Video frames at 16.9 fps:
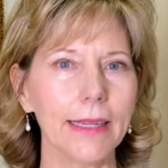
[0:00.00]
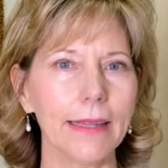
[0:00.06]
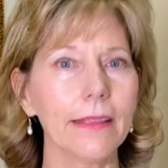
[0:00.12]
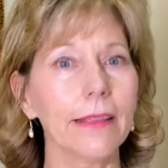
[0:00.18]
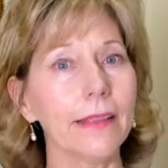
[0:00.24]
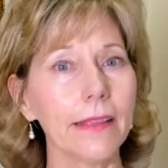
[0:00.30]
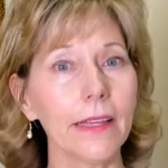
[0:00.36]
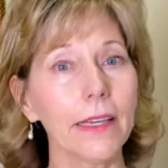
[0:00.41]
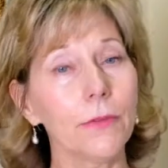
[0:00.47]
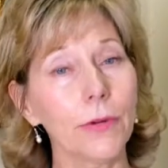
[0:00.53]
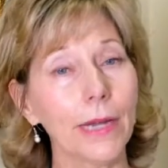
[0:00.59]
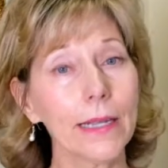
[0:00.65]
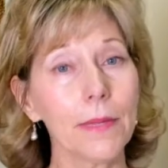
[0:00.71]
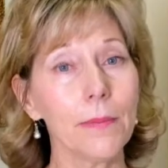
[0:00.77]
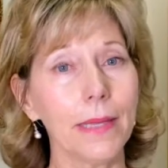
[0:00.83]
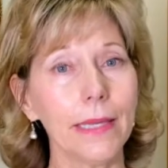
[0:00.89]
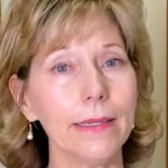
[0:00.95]
the
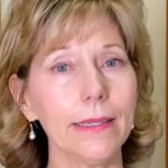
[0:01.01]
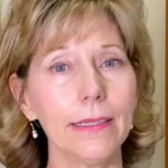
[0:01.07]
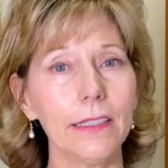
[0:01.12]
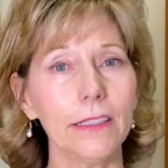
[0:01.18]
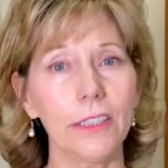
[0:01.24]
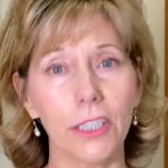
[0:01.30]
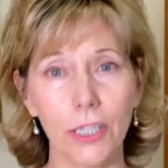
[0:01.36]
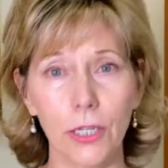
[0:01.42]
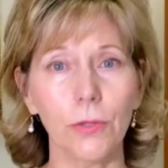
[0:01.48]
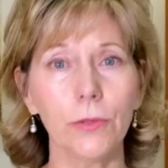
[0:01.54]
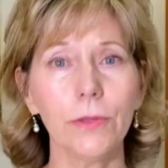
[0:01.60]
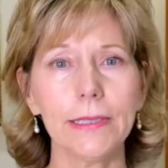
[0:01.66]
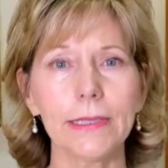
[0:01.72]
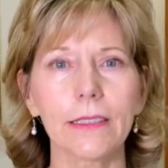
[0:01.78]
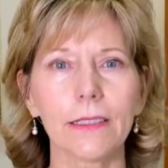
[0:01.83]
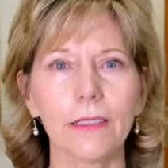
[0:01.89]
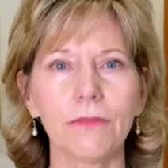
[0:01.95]
recommended dose
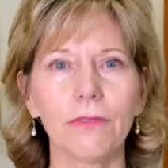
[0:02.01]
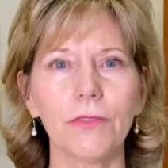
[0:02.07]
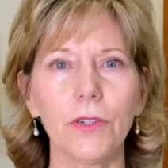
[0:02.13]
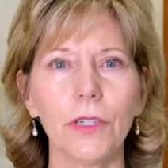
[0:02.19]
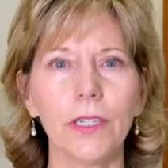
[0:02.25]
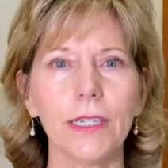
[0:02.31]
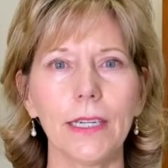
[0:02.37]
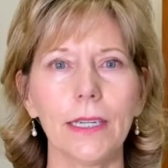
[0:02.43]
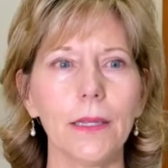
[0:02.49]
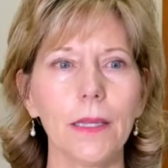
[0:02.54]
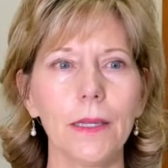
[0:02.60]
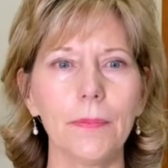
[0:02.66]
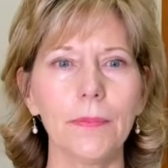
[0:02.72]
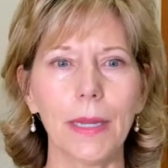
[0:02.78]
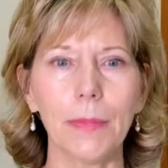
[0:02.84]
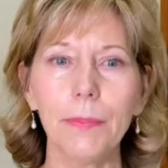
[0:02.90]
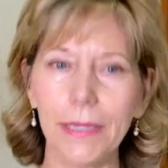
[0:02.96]
for
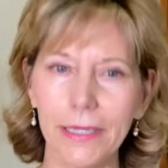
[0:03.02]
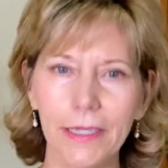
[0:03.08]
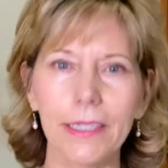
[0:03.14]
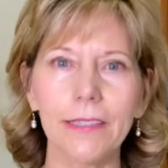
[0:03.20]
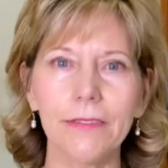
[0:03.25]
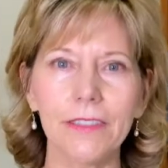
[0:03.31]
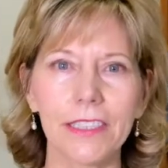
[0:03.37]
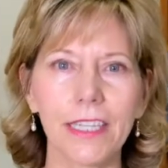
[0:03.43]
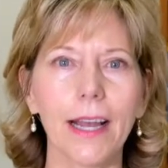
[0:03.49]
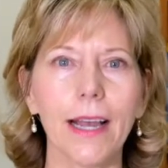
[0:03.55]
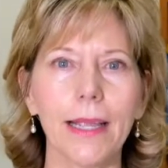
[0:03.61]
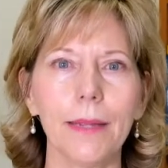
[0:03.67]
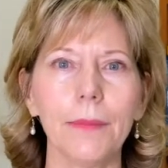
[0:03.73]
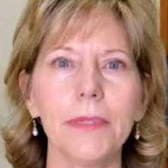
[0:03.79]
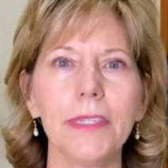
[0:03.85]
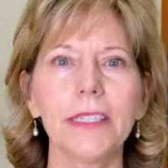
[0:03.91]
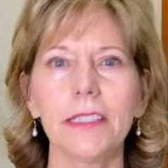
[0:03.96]
a period of time
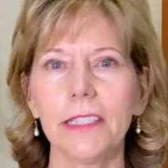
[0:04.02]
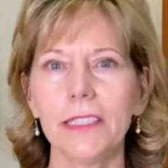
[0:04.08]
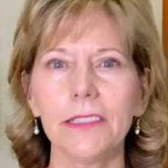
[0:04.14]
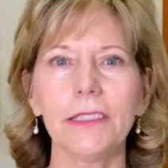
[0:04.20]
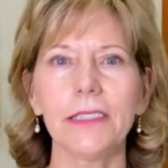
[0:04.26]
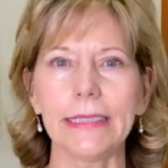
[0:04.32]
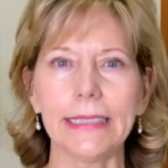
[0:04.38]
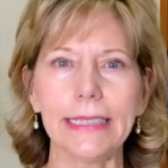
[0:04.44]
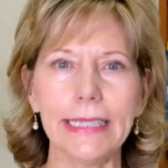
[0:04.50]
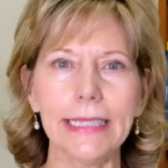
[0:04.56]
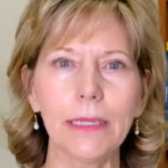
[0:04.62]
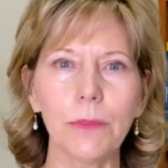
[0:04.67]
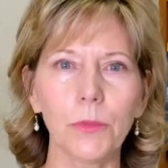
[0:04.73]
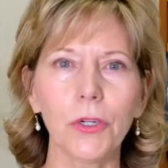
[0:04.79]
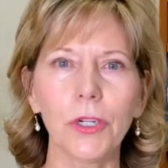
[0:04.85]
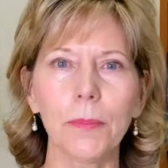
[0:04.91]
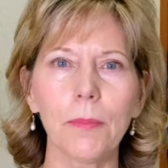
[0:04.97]
till you see a
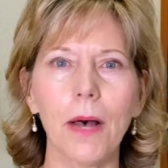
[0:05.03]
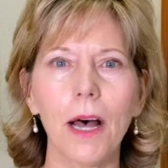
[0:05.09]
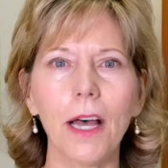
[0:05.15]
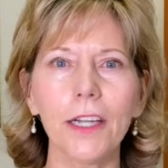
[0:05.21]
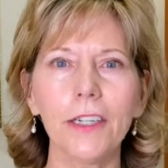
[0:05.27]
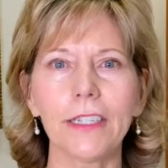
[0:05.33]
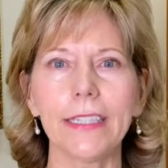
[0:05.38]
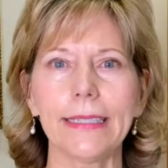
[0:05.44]
more moderate